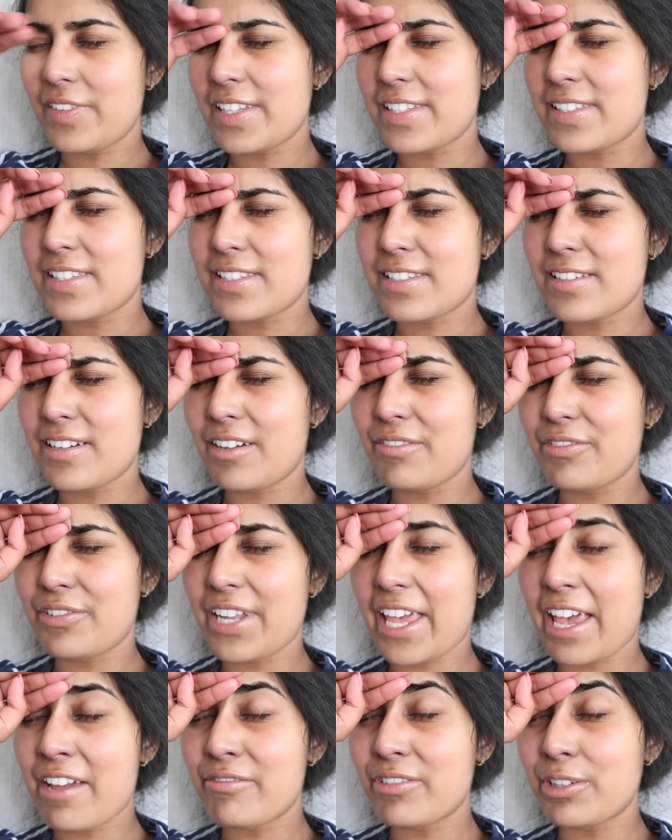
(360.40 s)
this is tough
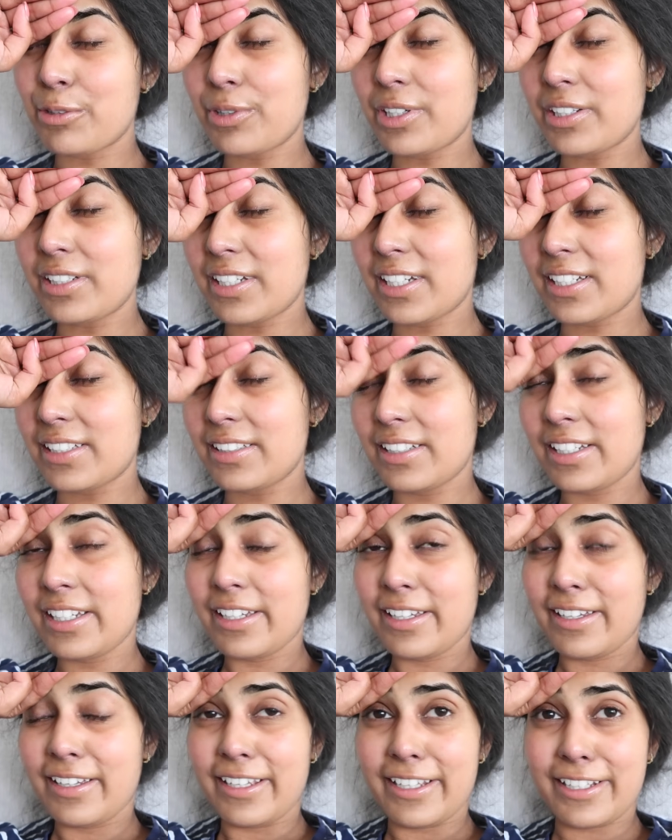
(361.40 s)
on everyone, and
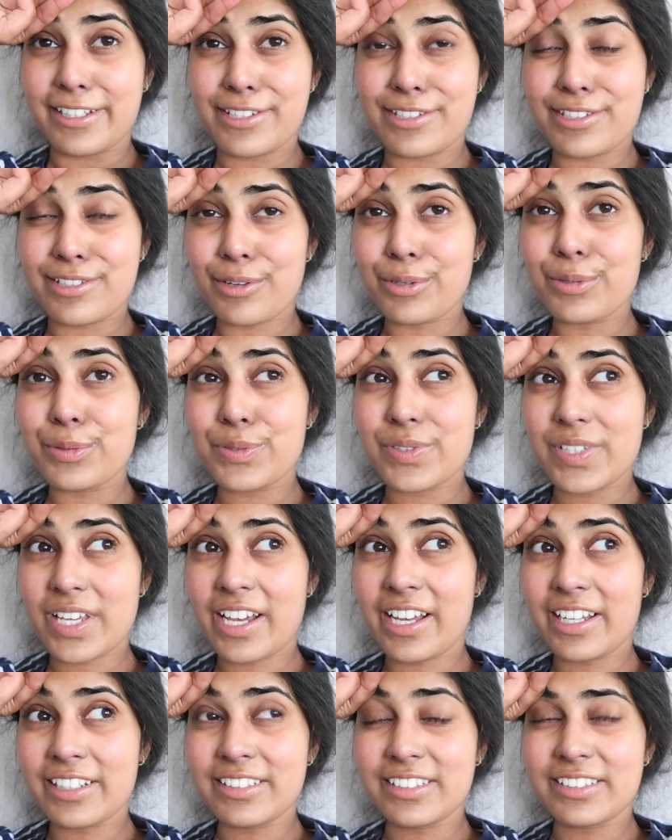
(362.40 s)
it's so
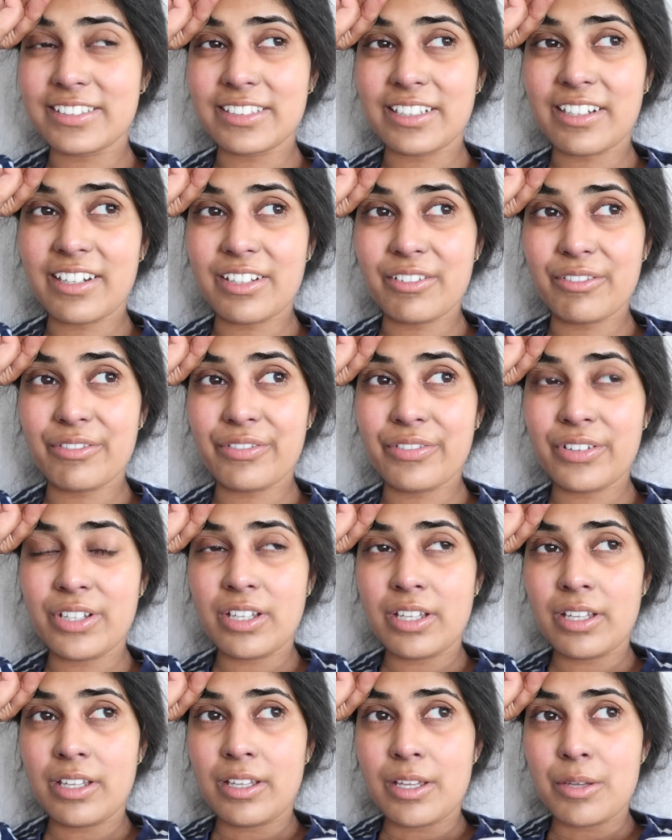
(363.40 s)
sad to kind of
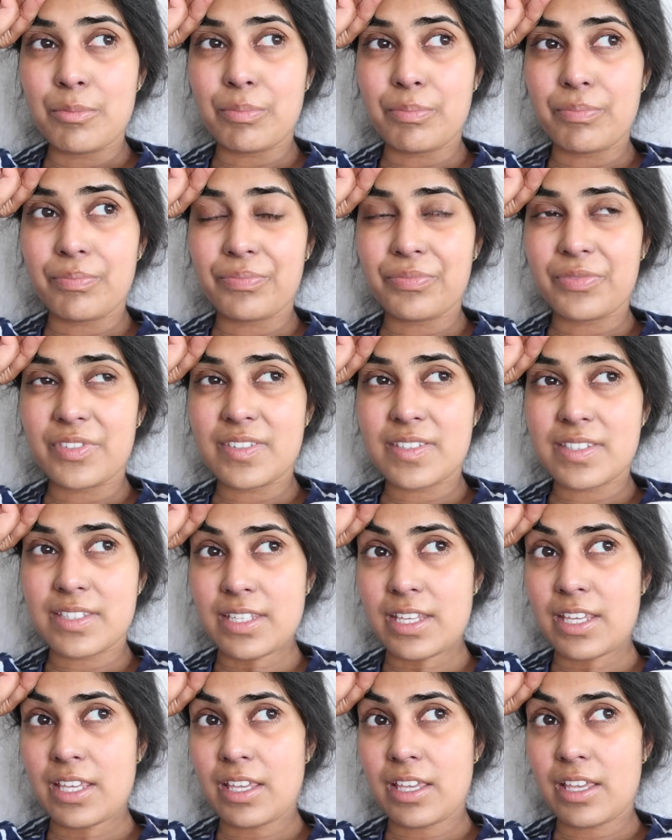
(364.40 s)

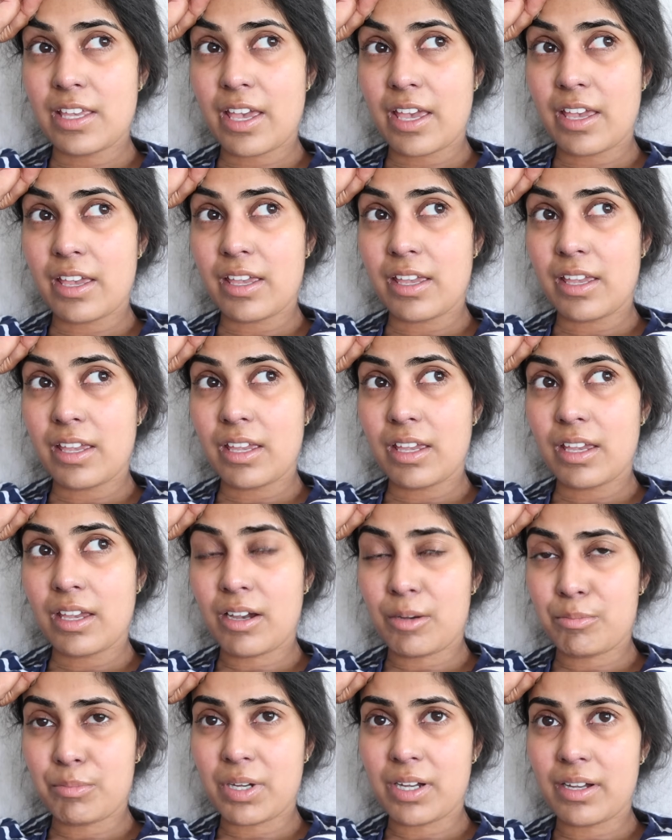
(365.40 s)
see
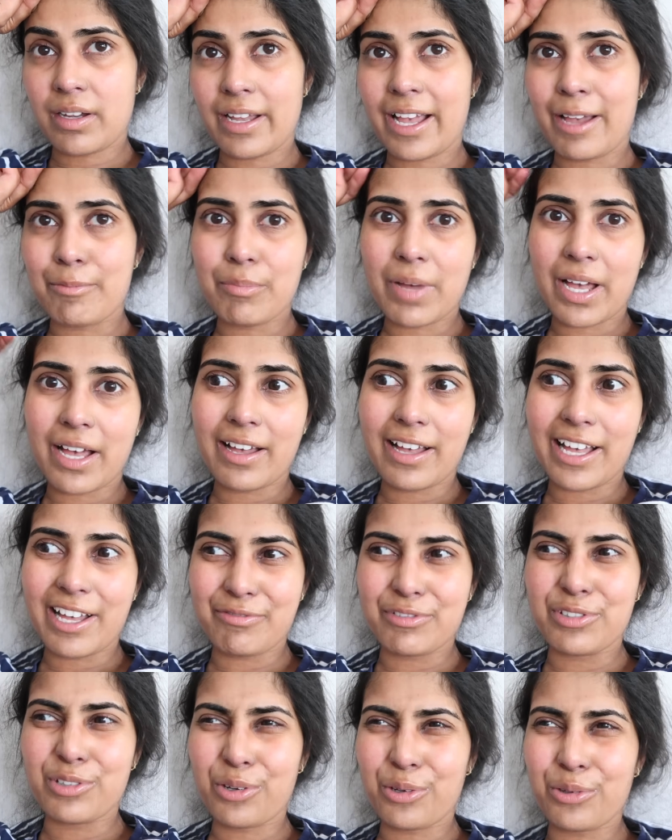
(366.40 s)
Amma and Matt
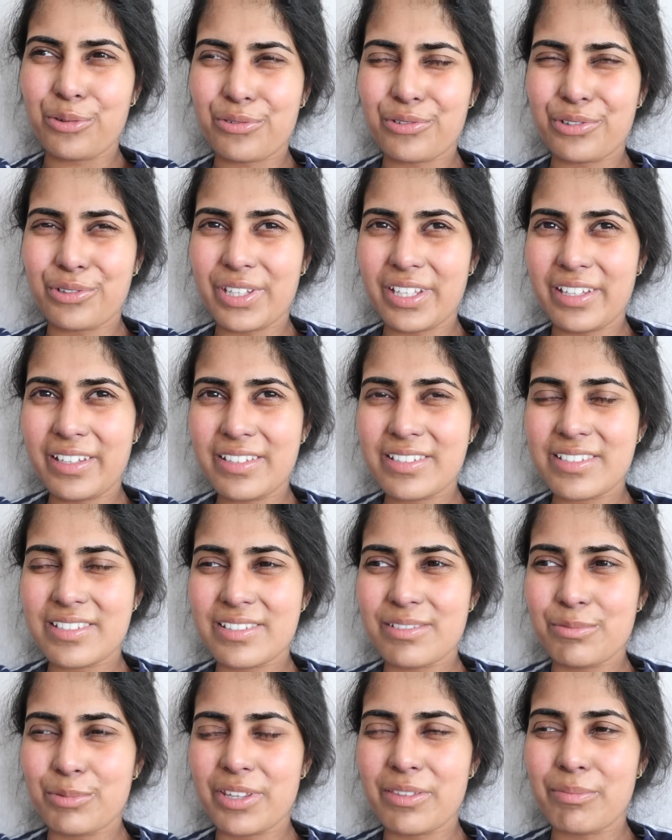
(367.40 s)
have to go through
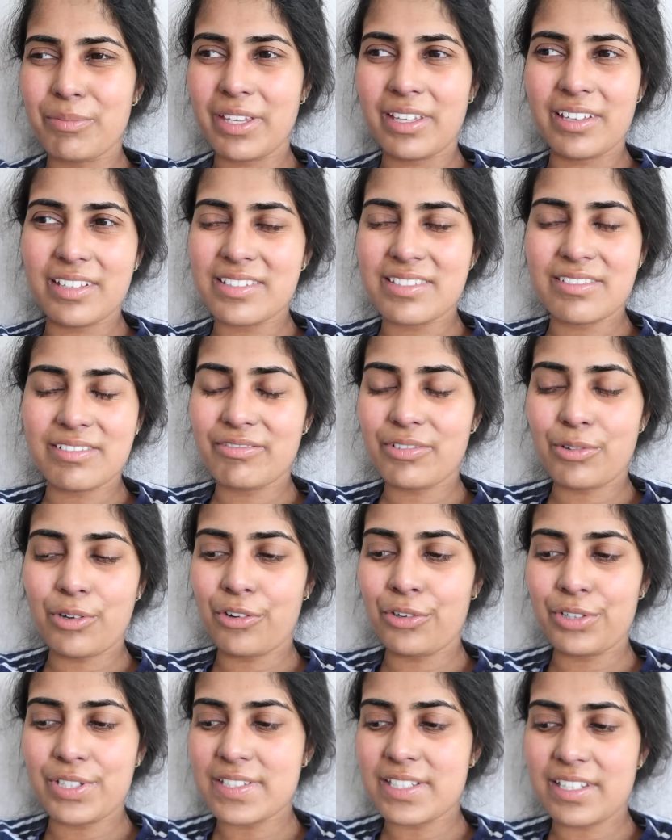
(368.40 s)
this with me. It's
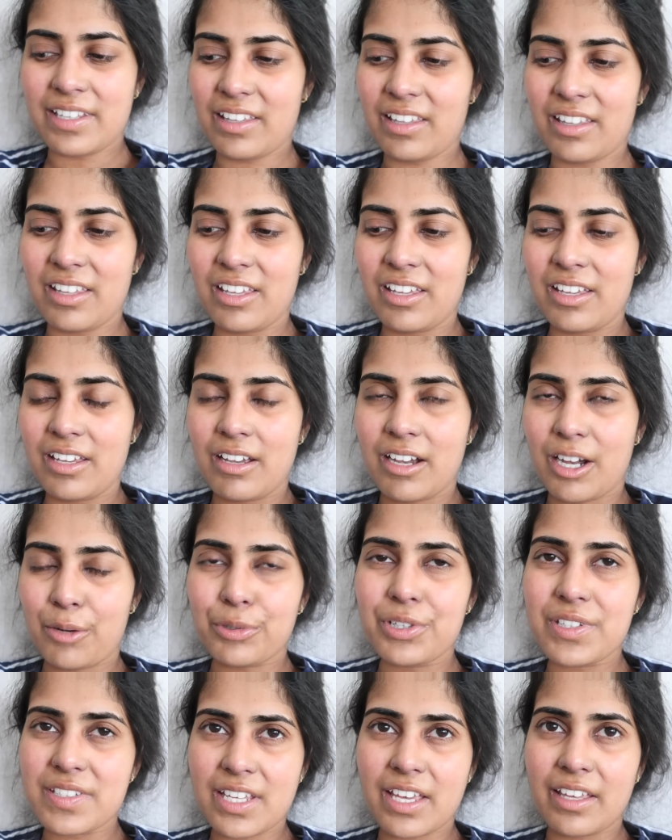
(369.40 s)
honestly, I
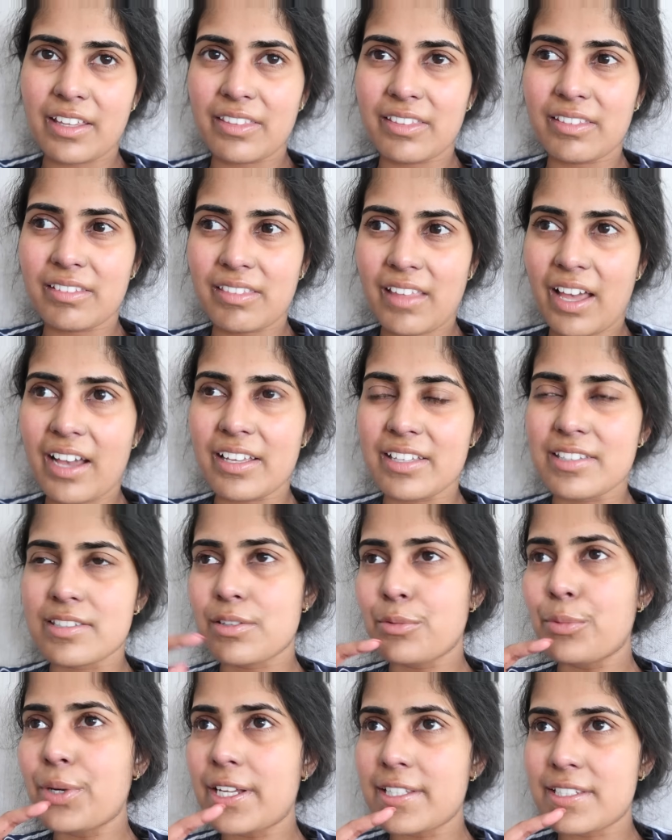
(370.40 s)
want to say that is
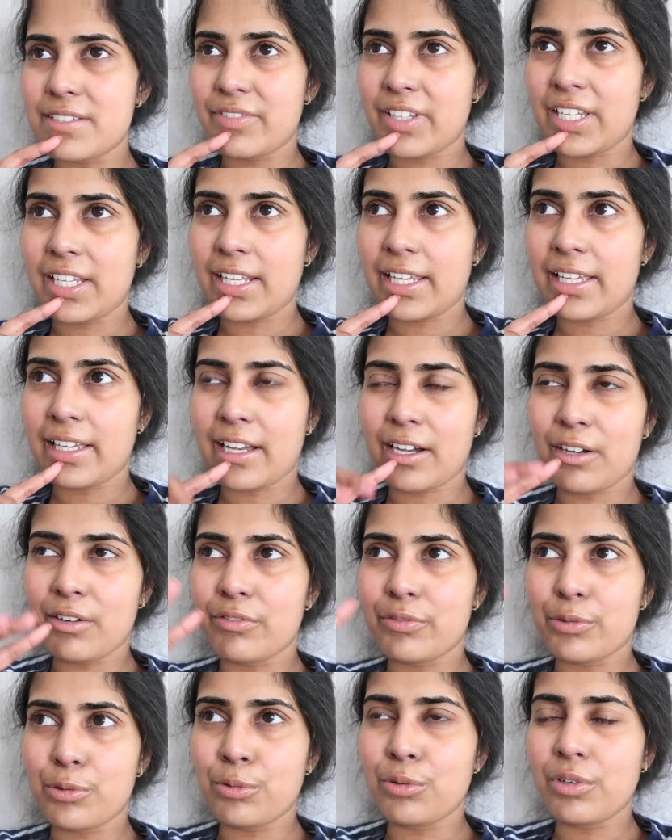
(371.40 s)
the worst feeling out
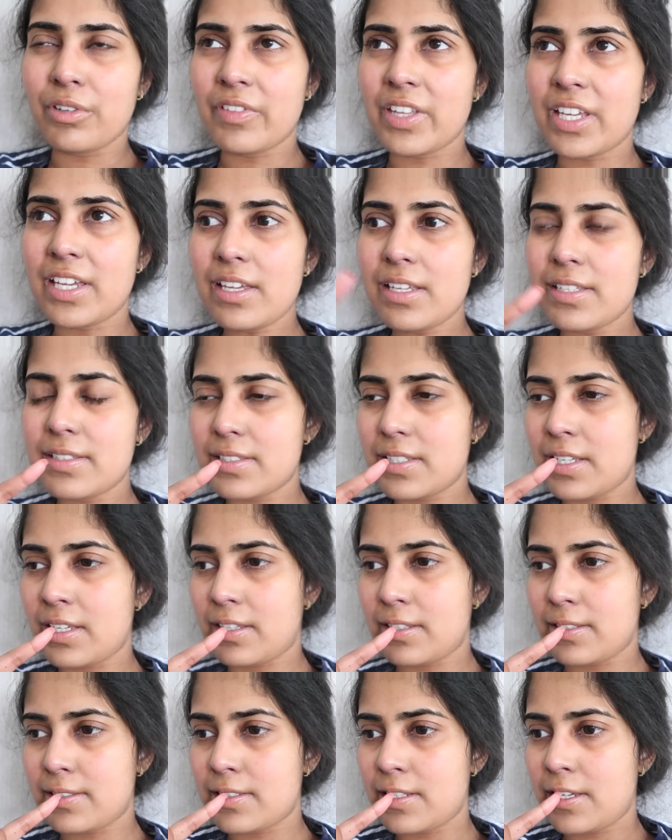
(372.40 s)
of all of this,
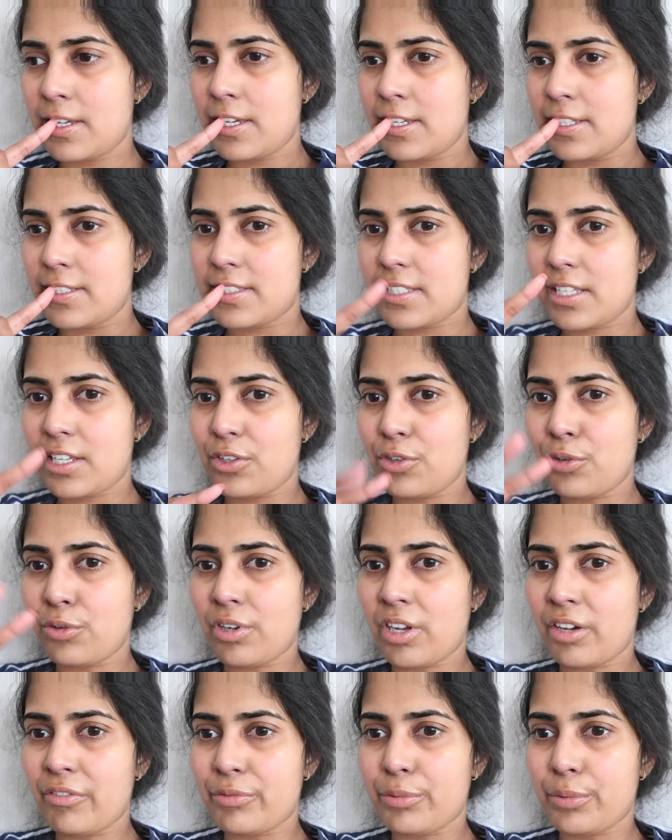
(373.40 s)
is seeing your
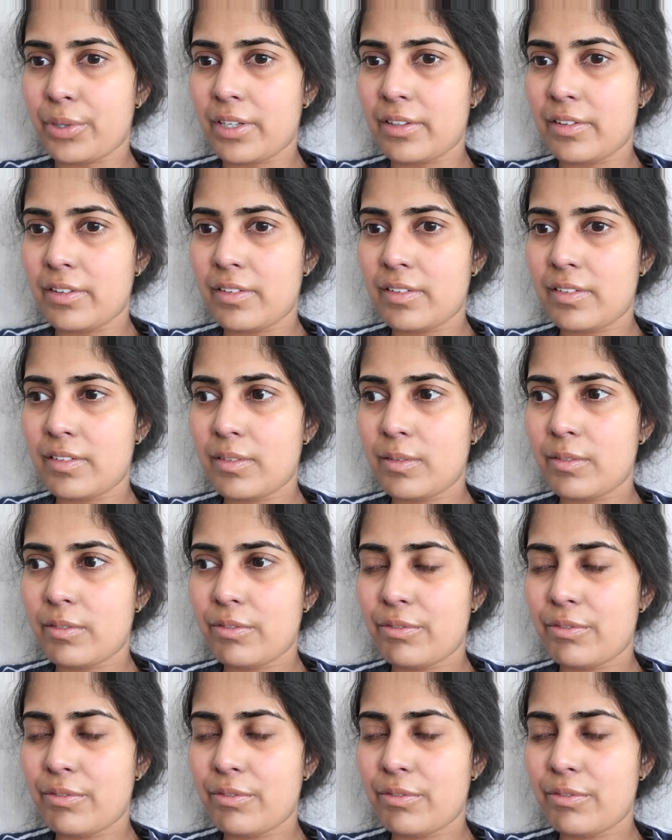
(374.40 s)
loved ones